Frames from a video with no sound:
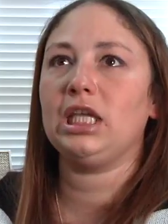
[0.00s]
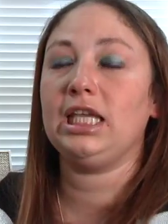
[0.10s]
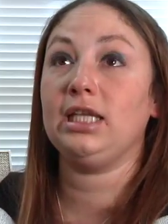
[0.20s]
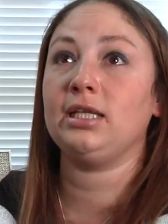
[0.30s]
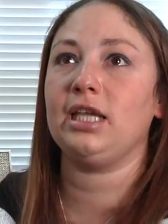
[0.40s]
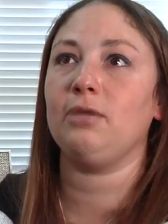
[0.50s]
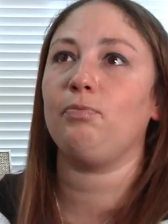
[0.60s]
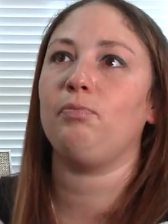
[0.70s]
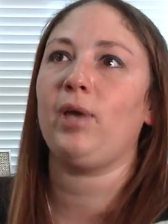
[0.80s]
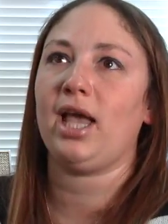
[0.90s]
He
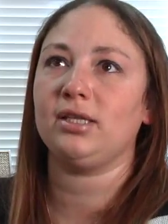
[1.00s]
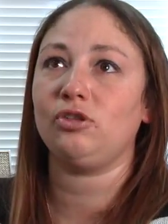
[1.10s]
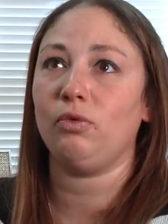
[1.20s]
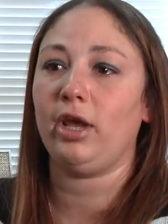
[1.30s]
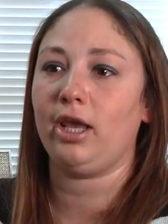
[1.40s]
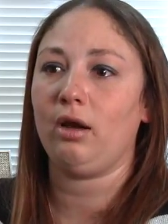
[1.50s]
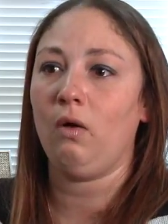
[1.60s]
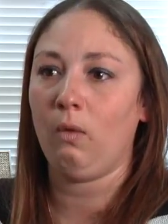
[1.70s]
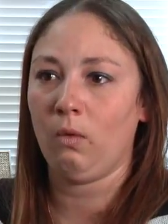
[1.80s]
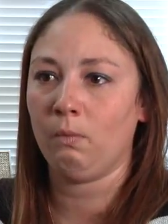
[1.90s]
passed away at
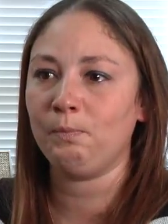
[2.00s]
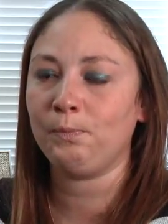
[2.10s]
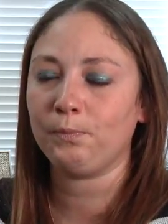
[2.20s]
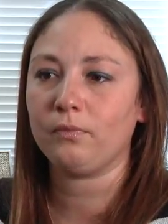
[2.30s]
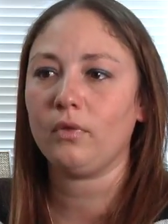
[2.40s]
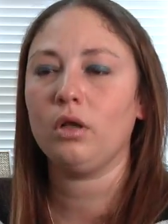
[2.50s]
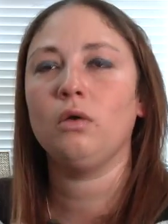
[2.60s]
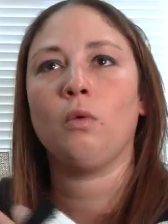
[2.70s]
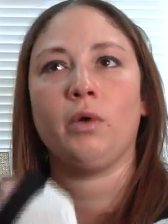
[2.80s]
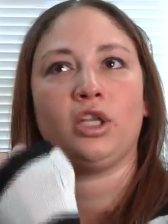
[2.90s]
home,